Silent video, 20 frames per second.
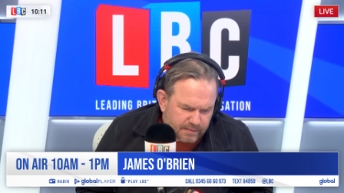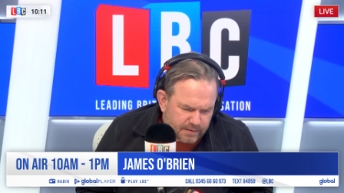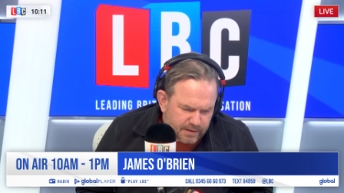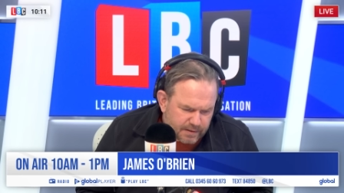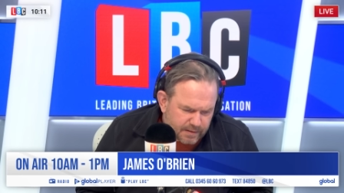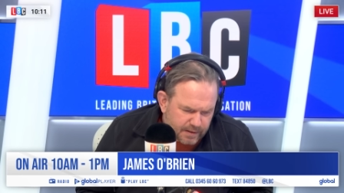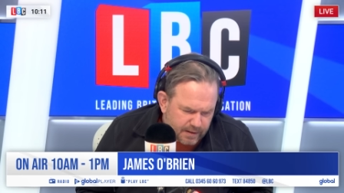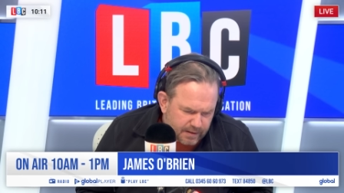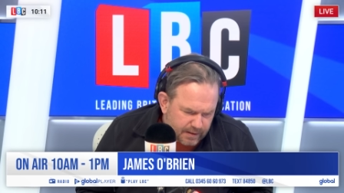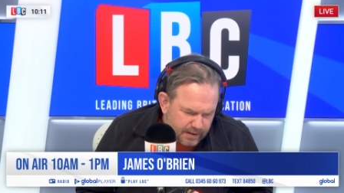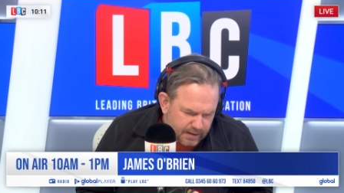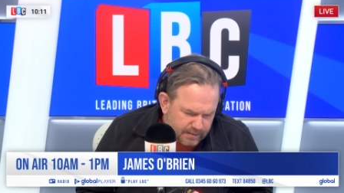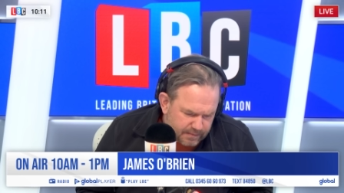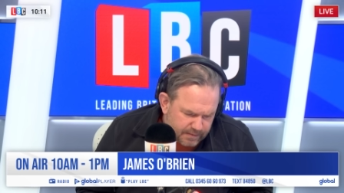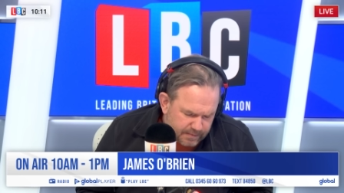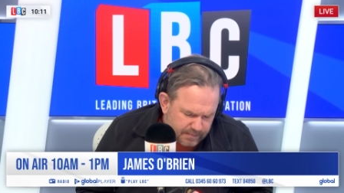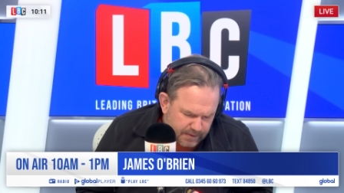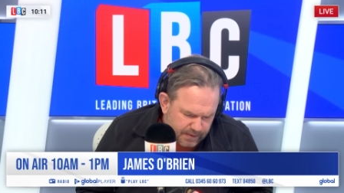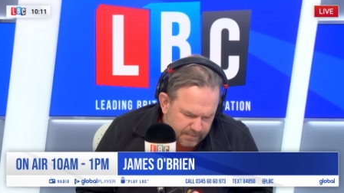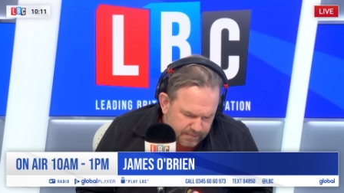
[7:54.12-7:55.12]
it,
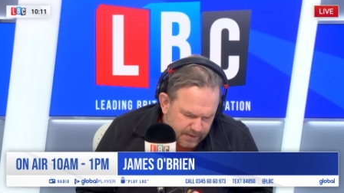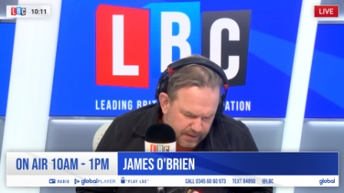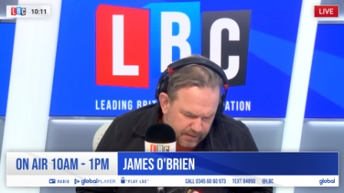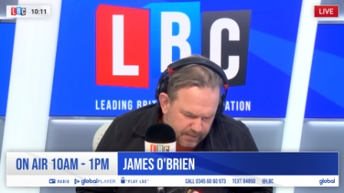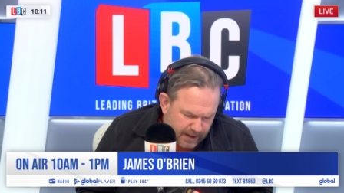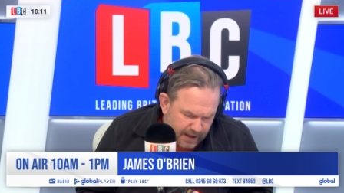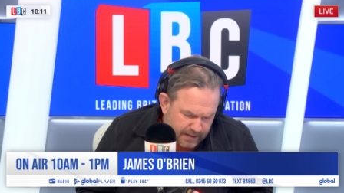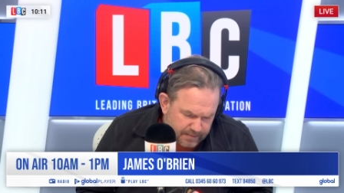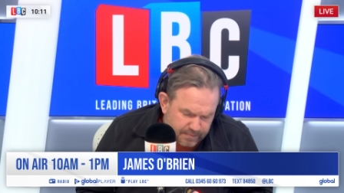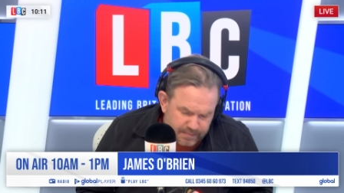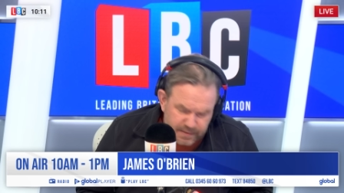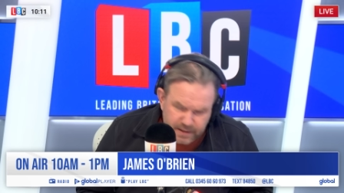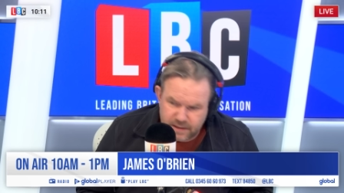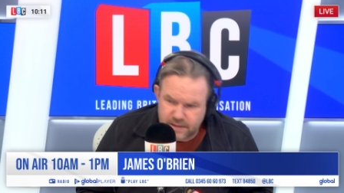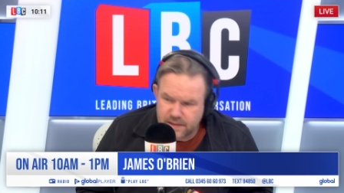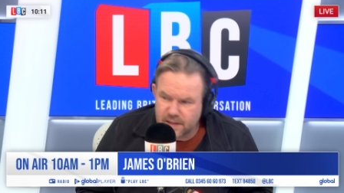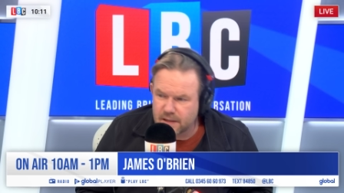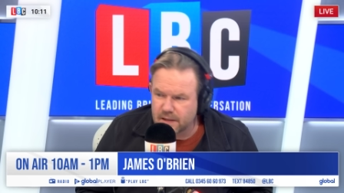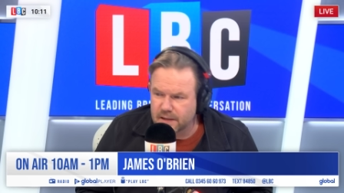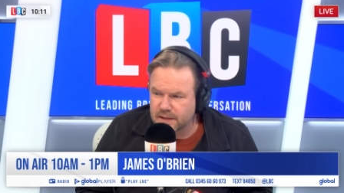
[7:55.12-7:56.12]
who hadn't been
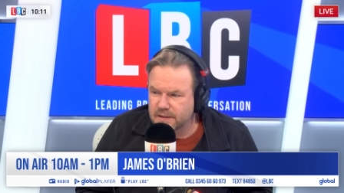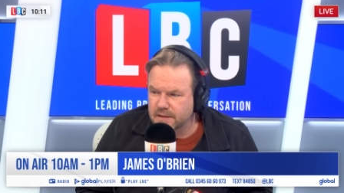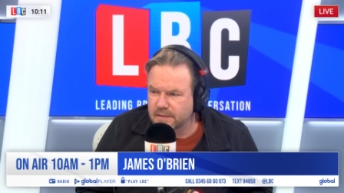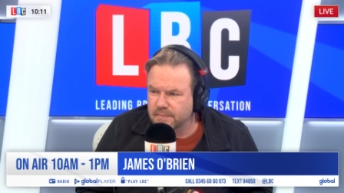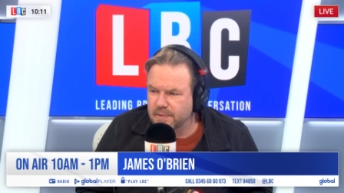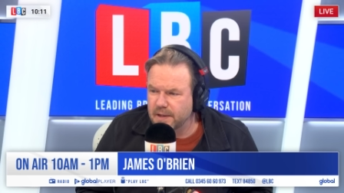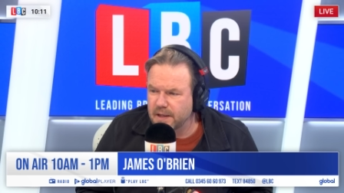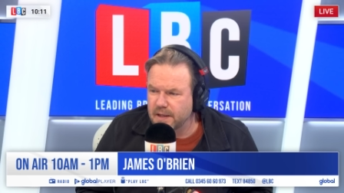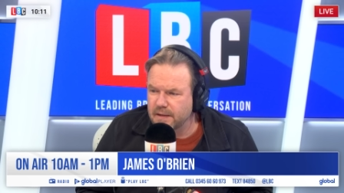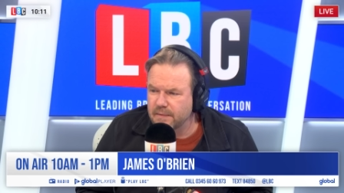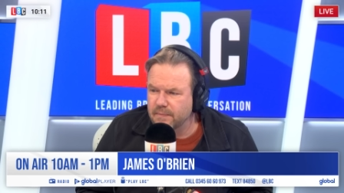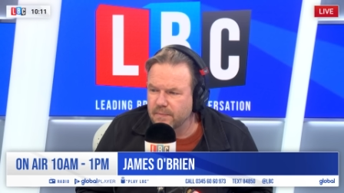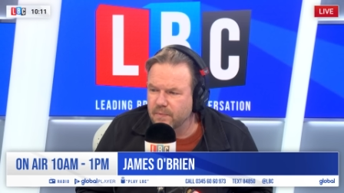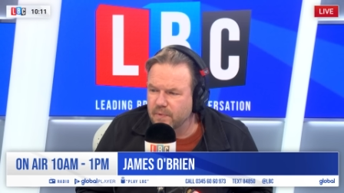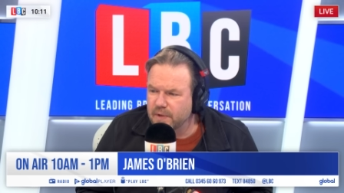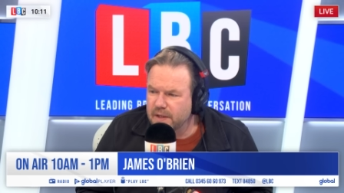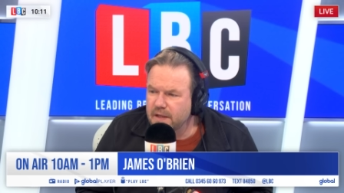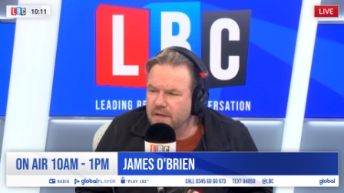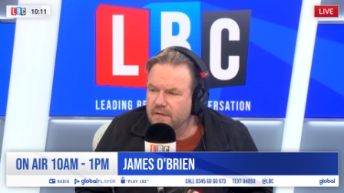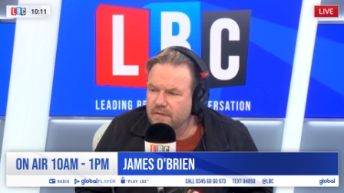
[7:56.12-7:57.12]
targeted by him,
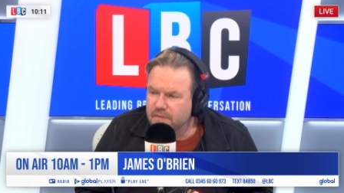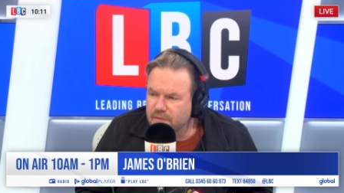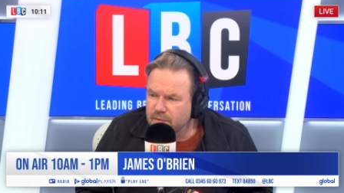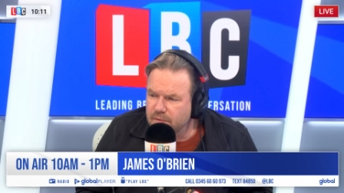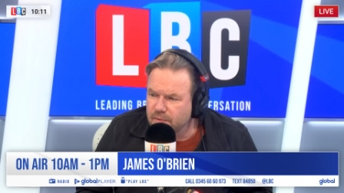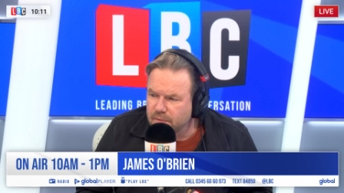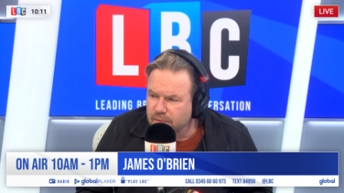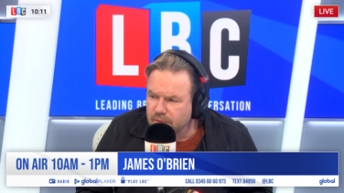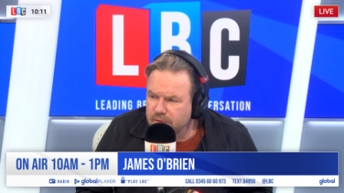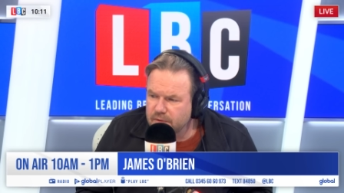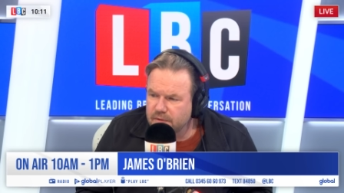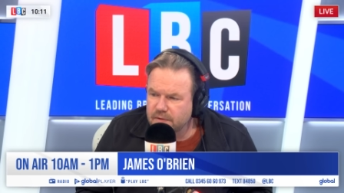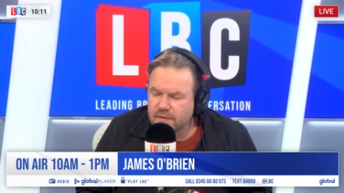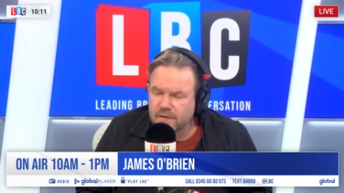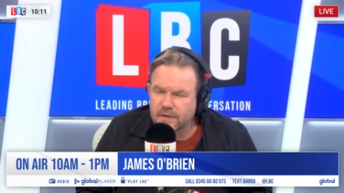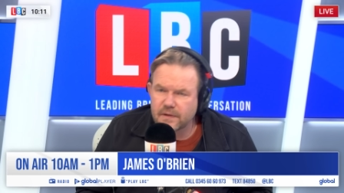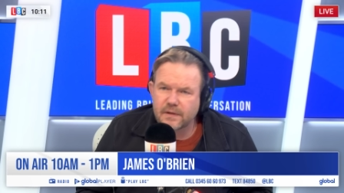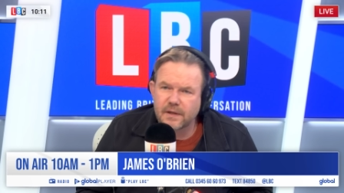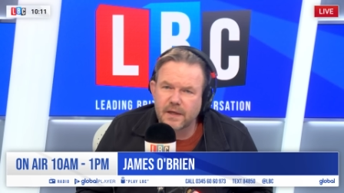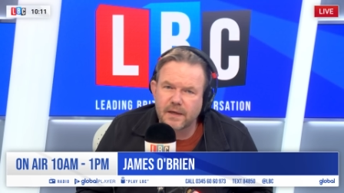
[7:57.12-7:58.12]
we thought
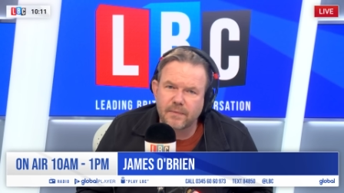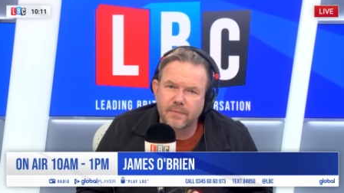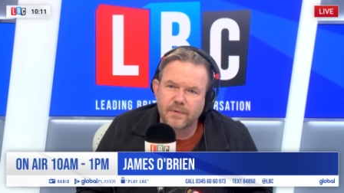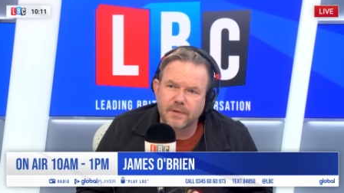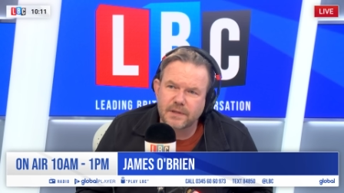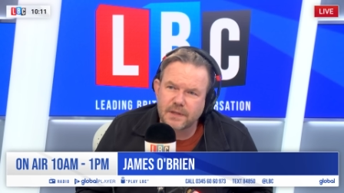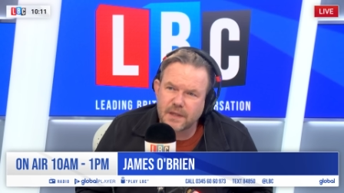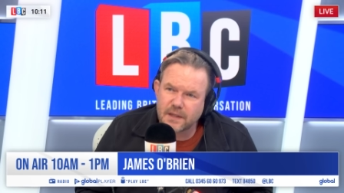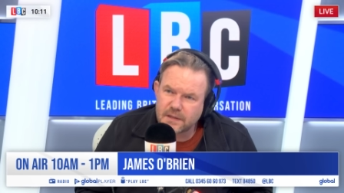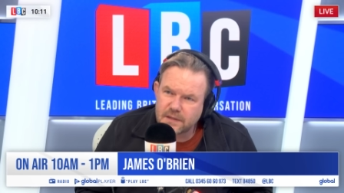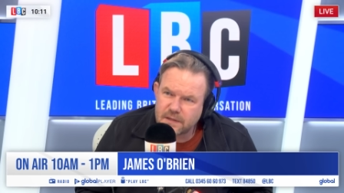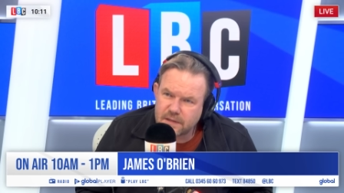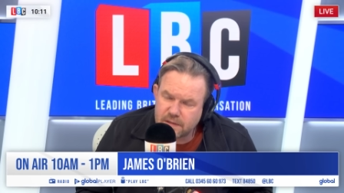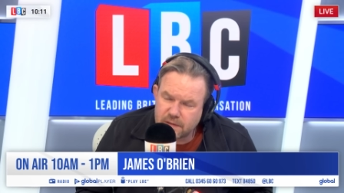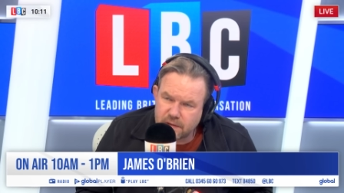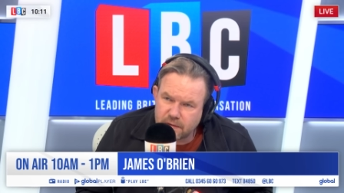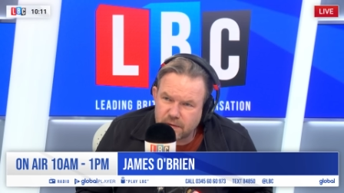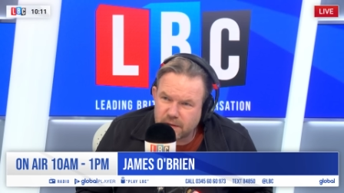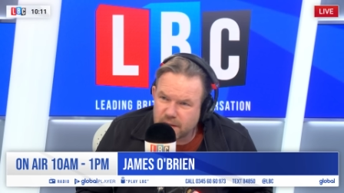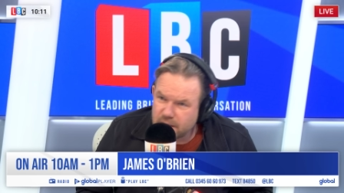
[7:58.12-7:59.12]
that they were just
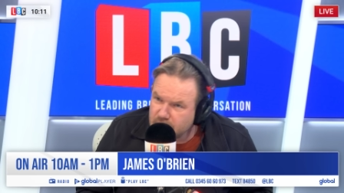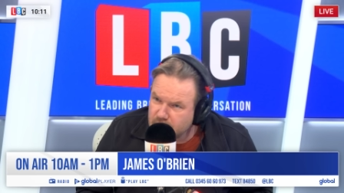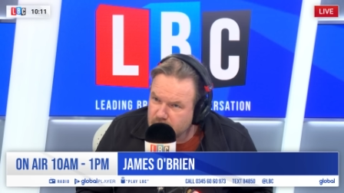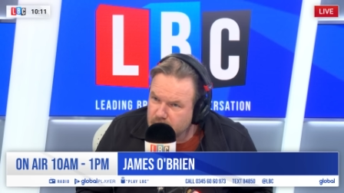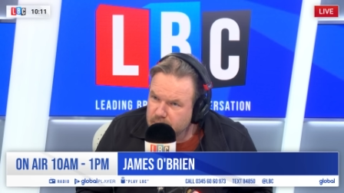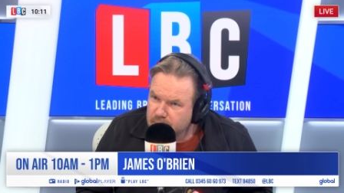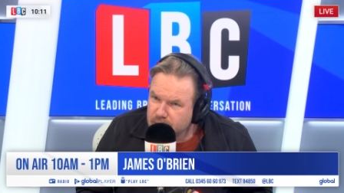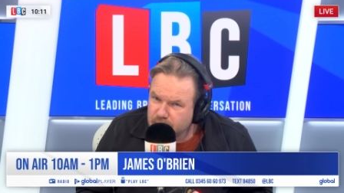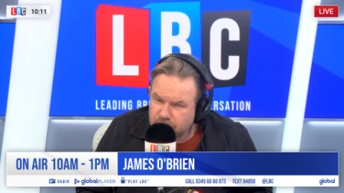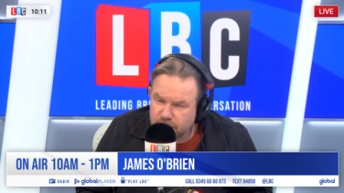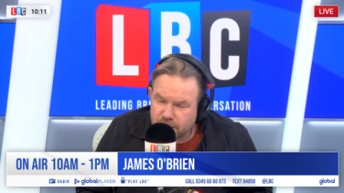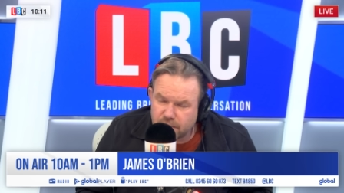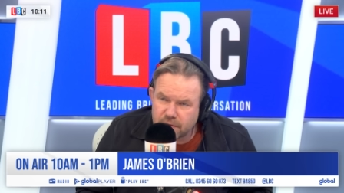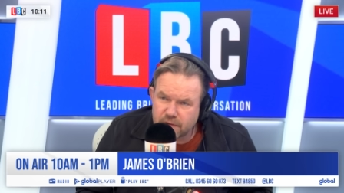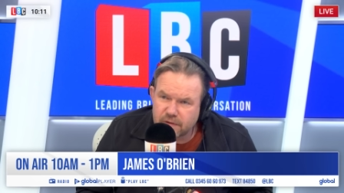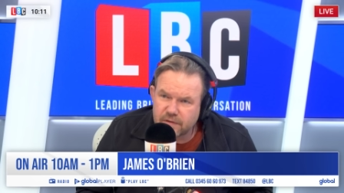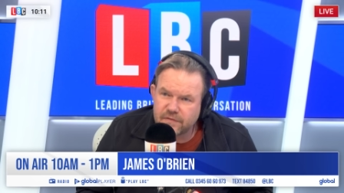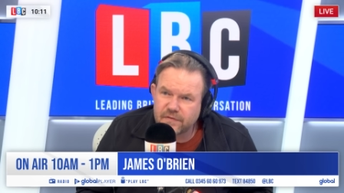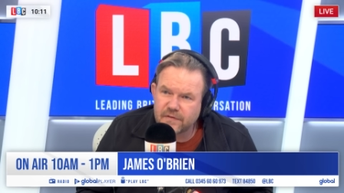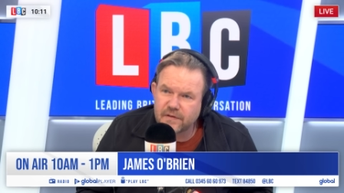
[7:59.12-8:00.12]
looking at
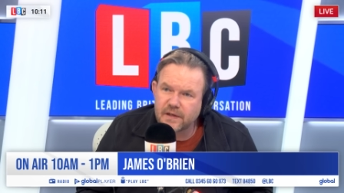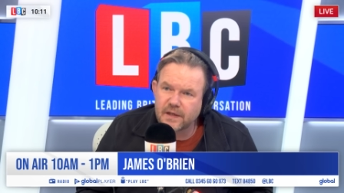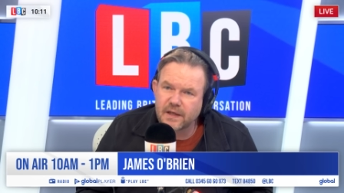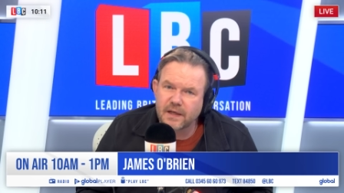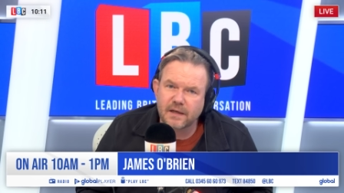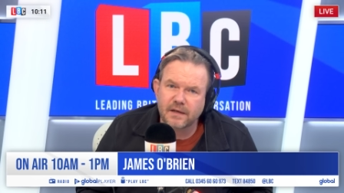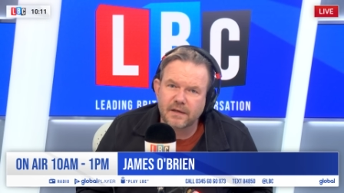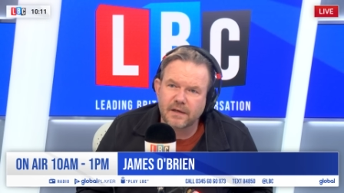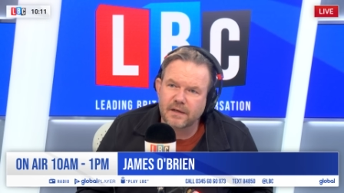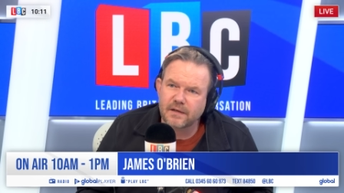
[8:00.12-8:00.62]
pornography and,